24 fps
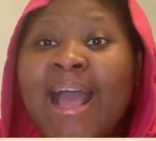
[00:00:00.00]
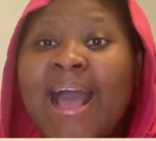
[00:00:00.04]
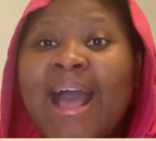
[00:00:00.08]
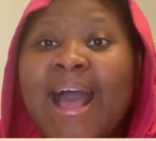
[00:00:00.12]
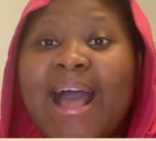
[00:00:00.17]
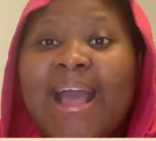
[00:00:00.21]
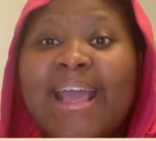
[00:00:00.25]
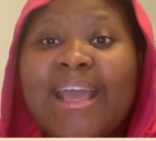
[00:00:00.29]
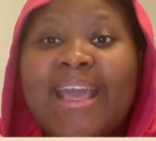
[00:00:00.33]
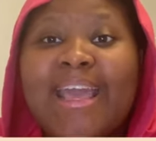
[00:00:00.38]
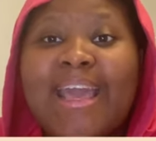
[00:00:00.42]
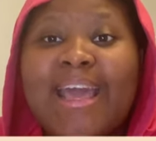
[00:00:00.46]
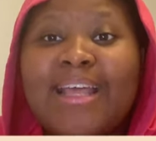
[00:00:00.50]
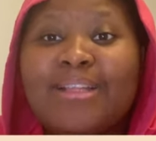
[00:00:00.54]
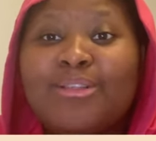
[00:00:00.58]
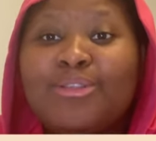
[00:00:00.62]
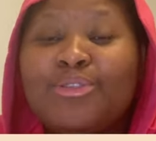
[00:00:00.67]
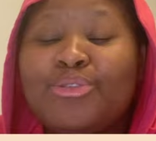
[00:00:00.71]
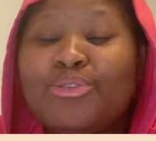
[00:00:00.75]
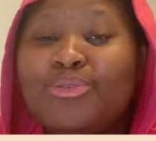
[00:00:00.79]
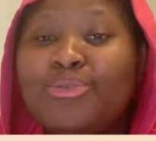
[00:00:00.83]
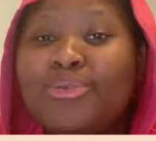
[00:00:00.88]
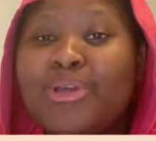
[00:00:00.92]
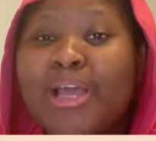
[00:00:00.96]
I get
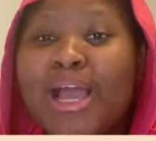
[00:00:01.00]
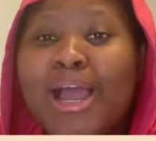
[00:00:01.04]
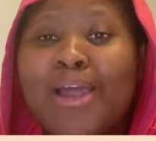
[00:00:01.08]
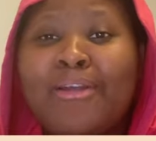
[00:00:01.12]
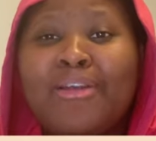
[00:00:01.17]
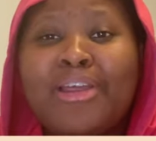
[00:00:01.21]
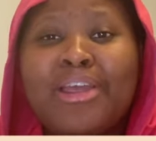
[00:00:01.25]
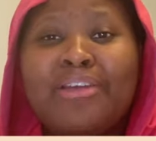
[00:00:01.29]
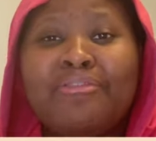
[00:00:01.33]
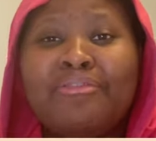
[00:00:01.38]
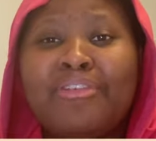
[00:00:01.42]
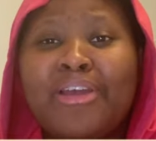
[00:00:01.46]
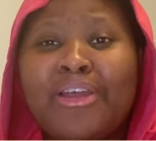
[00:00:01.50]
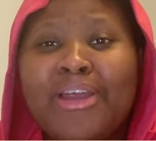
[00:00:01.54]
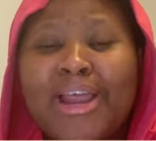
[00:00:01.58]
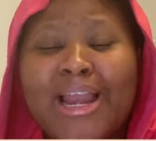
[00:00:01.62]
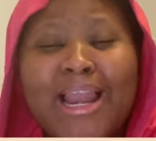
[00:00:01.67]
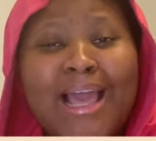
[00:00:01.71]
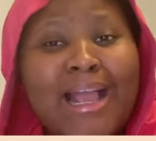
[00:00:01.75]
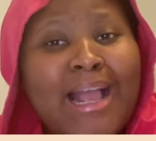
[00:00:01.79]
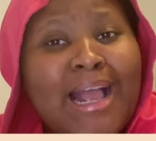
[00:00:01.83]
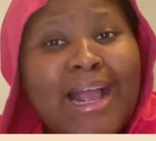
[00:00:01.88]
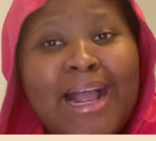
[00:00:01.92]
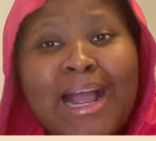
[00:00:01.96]
to carry a very,
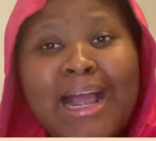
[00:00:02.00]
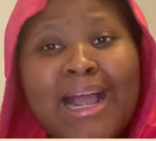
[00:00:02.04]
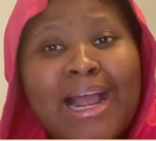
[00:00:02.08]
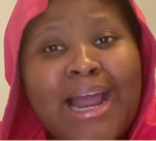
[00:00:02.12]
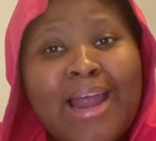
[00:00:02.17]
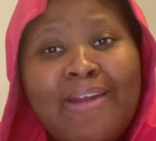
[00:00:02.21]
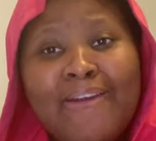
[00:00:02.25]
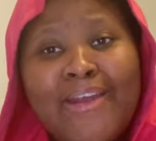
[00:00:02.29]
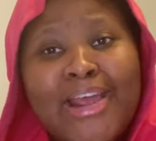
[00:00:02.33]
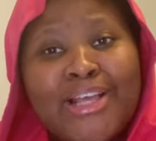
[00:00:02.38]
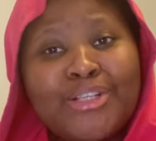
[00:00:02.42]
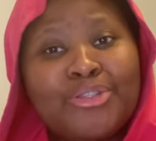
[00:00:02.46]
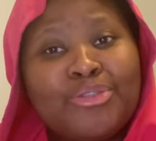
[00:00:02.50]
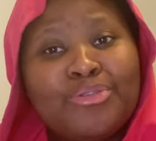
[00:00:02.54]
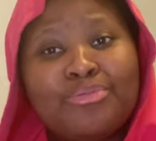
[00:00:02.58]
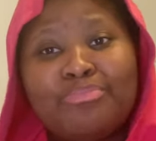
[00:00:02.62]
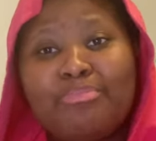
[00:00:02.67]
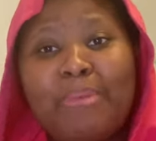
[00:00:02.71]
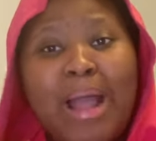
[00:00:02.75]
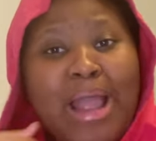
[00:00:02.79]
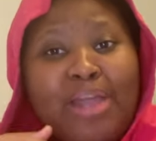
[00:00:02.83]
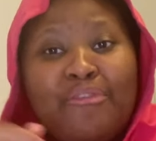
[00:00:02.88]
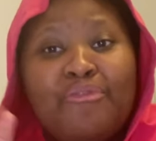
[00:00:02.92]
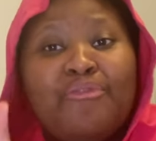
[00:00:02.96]
like, I can carry
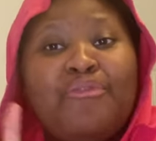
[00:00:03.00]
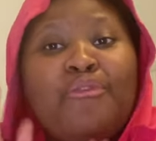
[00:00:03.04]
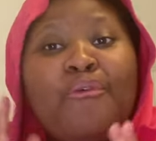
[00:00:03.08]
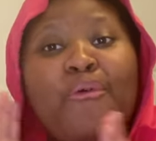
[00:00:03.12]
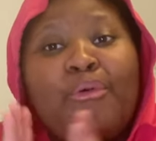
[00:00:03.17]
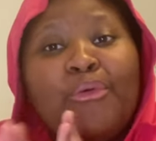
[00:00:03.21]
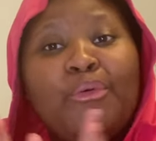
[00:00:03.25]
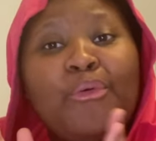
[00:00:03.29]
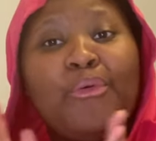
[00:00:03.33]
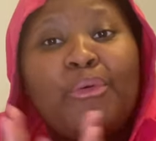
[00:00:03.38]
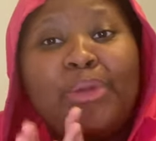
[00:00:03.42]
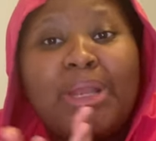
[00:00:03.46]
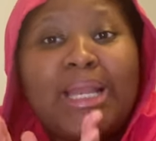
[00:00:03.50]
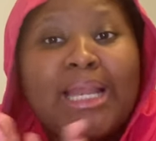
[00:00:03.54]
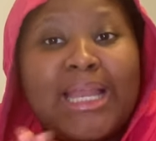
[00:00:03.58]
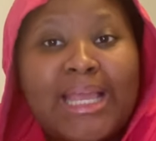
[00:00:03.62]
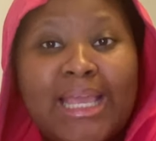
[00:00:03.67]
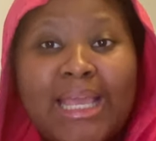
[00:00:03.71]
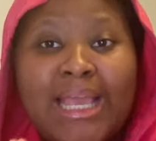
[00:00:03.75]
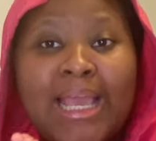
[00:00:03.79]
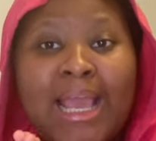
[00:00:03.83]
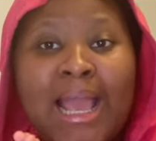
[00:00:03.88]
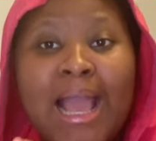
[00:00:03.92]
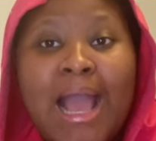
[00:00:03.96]
my phone
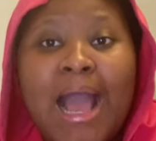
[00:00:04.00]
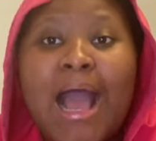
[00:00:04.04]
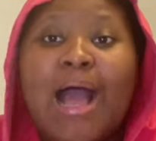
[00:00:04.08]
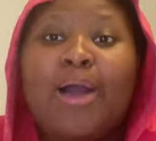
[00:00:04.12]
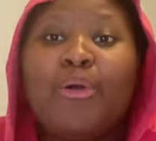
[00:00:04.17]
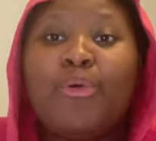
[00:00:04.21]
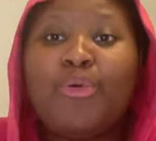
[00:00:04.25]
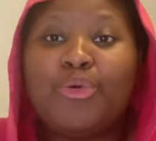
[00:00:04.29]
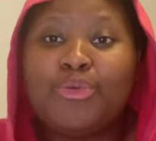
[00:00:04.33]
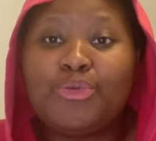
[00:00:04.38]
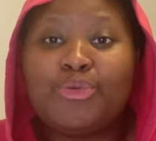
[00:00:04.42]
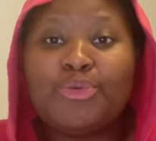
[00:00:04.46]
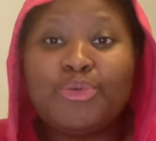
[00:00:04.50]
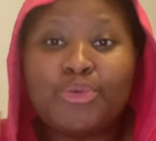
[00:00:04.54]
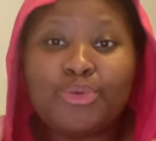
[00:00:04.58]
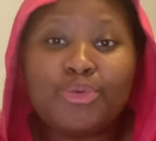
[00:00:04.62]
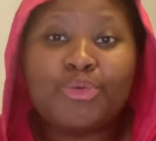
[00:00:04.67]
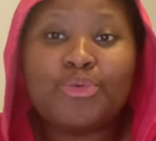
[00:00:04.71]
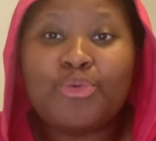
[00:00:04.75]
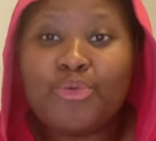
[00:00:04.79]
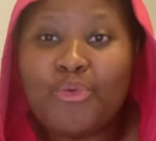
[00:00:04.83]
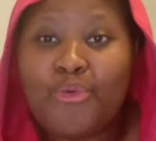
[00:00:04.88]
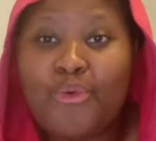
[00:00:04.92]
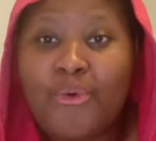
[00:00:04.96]
only and go to
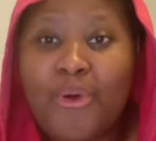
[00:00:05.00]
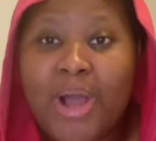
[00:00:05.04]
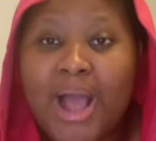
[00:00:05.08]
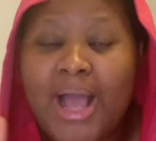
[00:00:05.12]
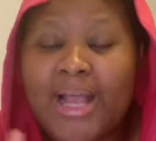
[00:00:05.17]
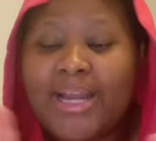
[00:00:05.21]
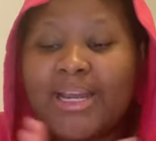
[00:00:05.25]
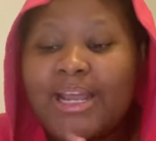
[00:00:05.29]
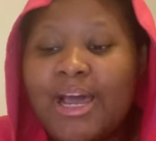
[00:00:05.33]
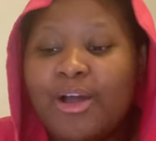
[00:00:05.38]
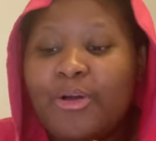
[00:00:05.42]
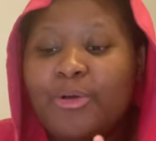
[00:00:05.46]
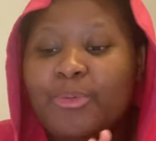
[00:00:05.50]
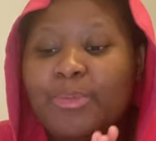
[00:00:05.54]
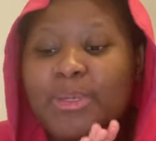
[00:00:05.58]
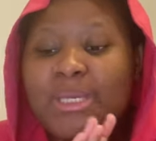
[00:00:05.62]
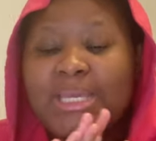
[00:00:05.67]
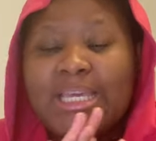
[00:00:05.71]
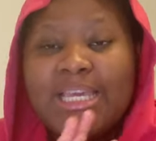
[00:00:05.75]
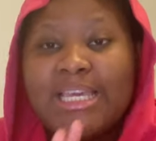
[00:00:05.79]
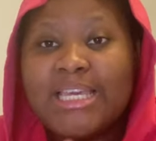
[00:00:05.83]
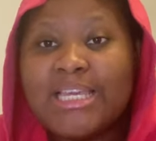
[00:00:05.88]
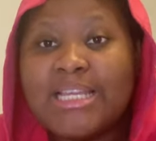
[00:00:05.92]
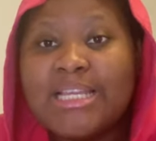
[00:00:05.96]
school, and that will
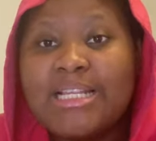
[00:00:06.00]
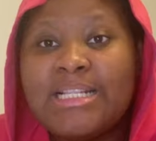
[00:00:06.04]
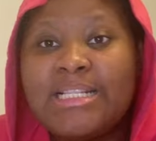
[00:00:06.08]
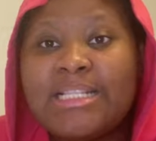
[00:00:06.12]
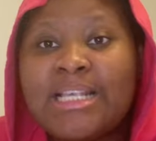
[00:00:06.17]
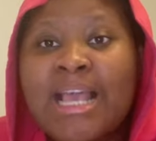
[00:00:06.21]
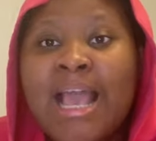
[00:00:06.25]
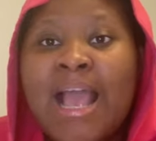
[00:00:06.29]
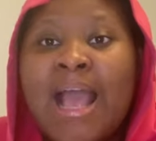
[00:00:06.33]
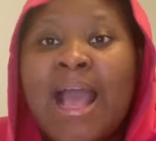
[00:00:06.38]
be it.